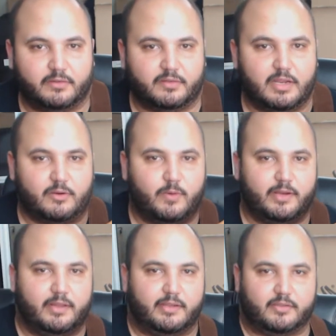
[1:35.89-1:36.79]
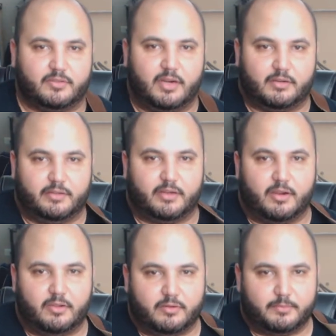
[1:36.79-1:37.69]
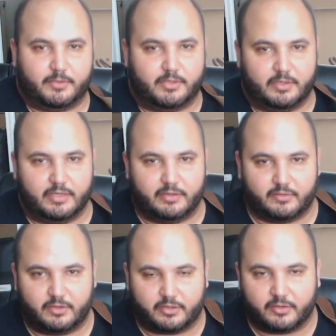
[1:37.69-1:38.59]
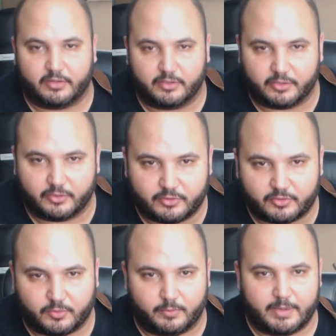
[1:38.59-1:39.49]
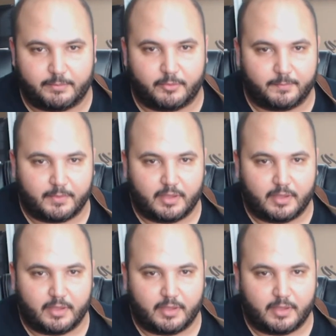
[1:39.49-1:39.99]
It's not quite like chocolate colored, but it is darker than your usual maple.